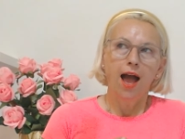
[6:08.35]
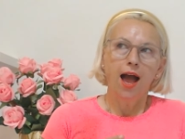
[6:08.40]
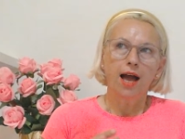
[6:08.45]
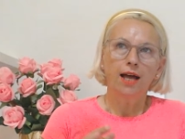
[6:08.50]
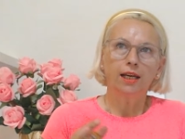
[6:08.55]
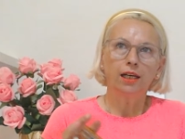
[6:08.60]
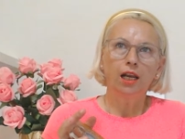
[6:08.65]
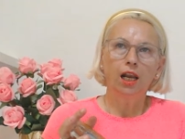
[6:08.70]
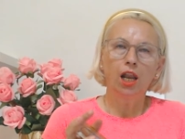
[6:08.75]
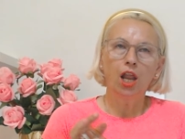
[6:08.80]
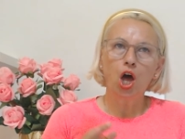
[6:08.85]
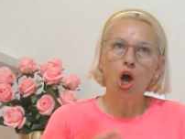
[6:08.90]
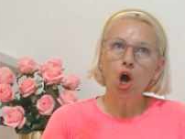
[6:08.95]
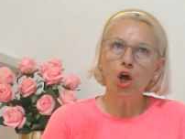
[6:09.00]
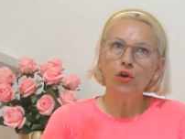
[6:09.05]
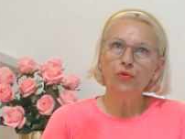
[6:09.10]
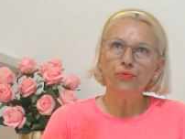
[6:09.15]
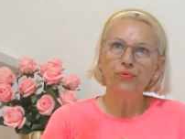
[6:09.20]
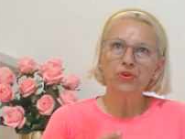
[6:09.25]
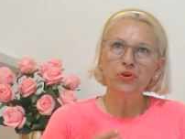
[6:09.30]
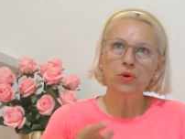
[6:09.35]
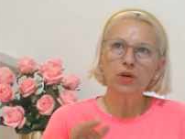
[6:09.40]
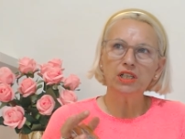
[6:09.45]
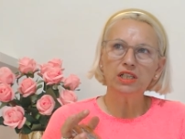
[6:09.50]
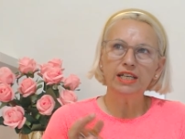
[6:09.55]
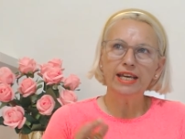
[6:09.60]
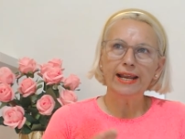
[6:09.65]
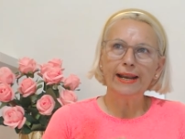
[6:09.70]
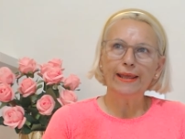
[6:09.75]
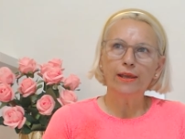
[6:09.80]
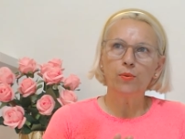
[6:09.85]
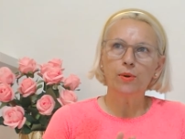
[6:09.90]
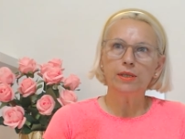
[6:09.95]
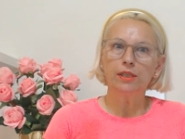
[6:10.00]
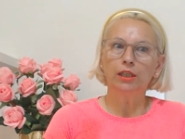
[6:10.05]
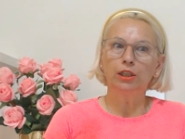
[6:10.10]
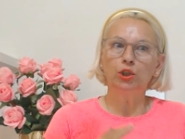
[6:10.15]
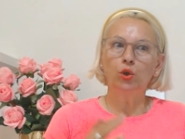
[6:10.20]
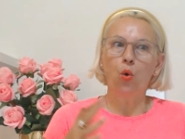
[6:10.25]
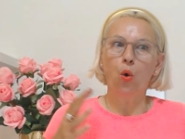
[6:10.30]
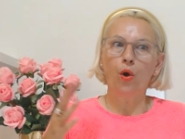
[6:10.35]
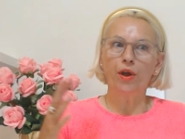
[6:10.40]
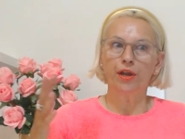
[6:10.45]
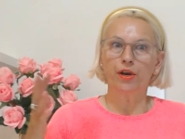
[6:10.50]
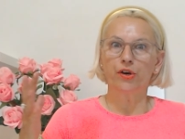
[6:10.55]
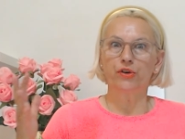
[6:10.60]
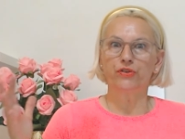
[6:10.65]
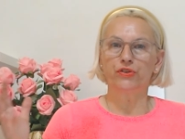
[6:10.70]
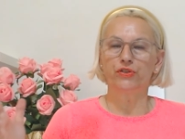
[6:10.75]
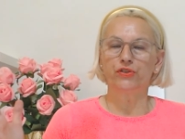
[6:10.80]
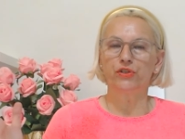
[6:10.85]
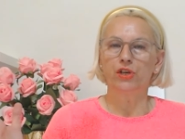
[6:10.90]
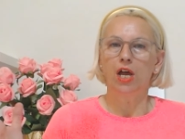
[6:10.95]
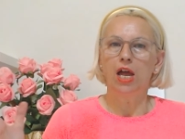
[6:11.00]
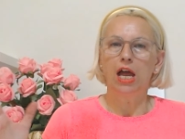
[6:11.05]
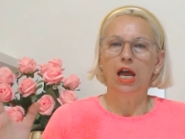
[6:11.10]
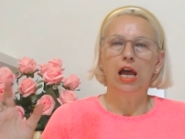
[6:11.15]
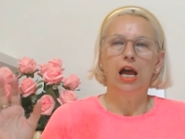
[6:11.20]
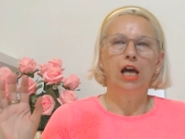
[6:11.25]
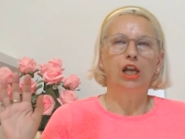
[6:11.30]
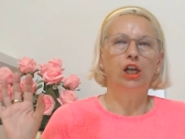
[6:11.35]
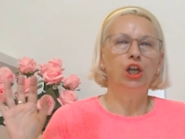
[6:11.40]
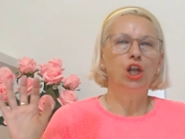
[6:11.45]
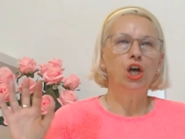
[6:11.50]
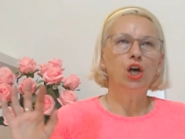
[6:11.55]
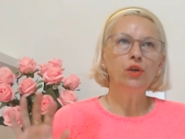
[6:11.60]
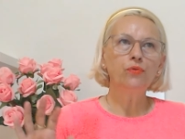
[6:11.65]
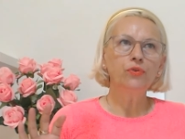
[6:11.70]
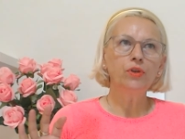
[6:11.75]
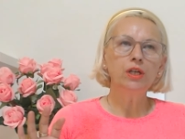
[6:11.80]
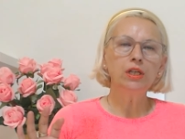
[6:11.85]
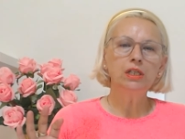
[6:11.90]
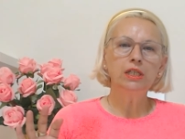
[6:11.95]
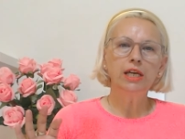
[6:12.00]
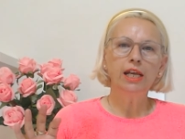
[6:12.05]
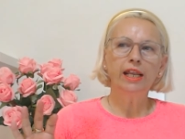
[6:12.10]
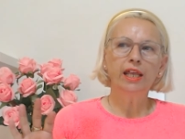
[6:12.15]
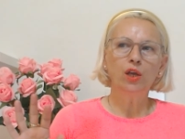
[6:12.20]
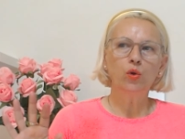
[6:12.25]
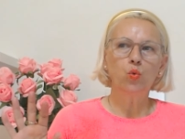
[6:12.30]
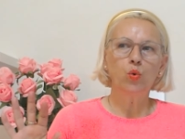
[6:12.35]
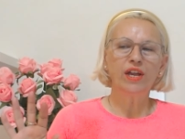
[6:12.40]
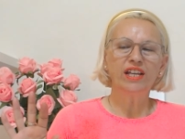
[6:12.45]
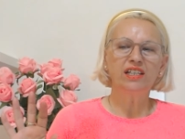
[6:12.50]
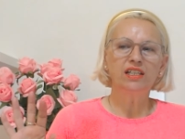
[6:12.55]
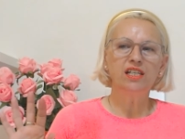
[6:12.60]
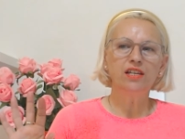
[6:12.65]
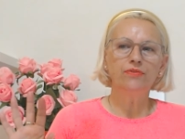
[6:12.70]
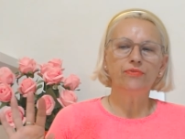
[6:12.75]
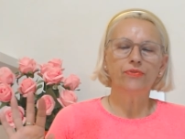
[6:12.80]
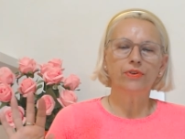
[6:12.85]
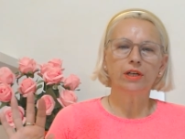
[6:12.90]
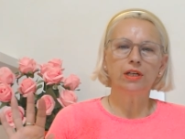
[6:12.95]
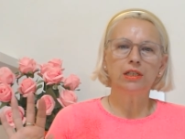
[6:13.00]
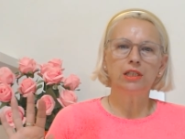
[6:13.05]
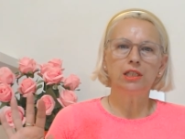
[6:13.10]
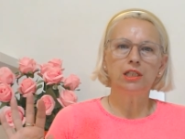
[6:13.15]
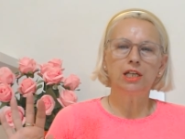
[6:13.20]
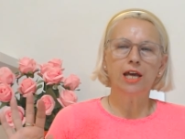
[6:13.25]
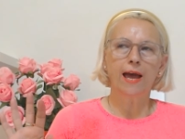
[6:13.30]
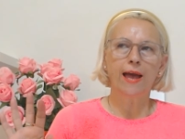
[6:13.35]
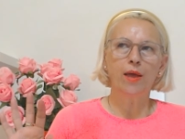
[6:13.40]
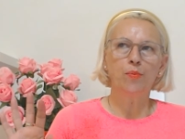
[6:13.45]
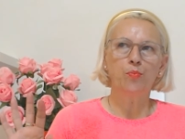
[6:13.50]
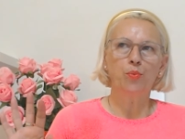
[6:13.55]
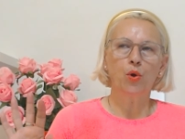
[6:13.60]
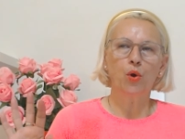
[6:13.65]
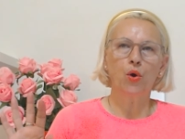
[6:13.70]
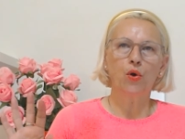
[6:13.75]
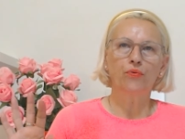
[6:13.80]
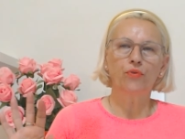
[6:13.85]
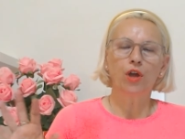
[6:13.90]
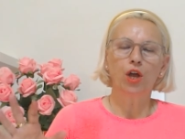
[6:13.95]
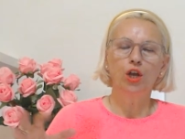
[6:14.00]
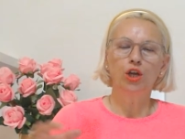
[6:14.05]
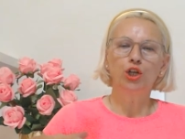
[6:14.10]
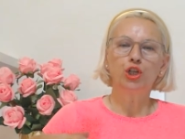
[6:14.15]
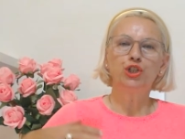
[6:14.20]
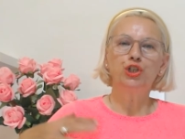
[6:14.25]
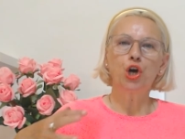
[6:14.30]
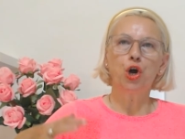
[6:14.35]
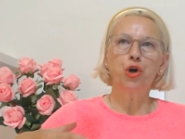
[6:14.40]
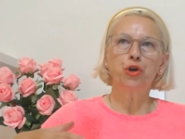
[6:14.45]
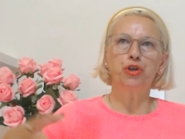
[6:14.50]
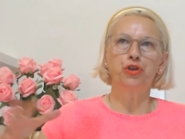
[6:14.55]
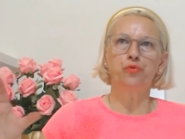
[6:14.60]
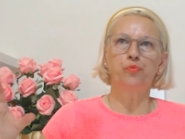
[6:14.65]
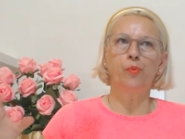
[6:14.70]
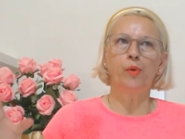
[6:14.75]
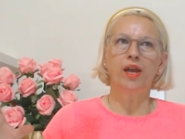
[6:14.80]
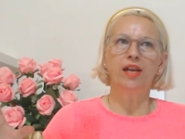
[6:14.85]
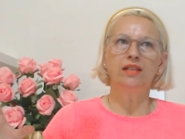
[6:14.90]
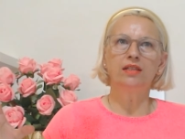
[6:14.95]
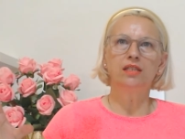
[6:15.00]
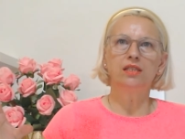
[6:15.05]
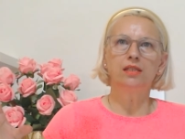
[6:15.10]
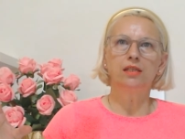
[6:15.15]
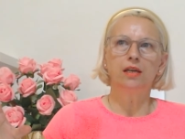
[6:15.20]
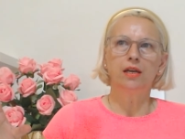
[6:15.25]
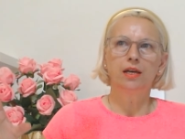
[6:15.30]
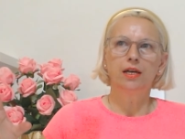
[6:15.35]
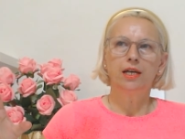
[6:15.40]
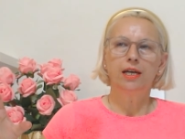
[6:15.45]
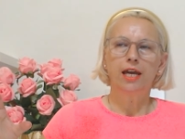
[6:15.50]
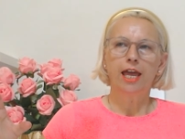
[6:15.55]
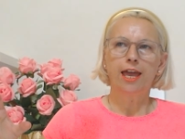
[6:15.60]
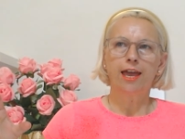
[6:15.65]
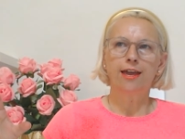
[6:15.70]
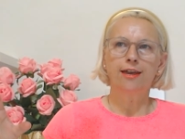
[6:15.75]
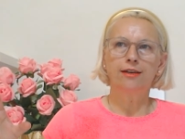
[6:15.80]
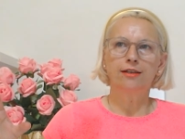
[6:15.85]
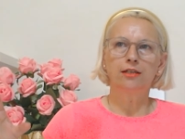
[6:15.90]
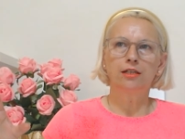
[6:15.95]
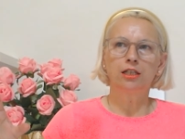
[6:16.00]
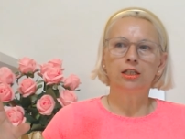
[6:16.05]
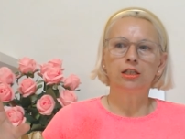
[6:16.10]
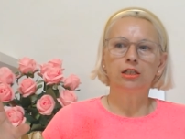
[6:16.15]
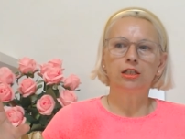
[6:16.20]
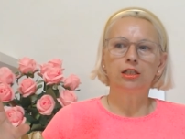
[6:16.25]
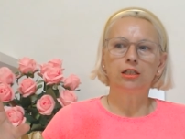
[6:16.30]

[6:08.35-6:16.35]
A lot of you are dealing with lawyers. A lot of you are dealing with different type of documents, and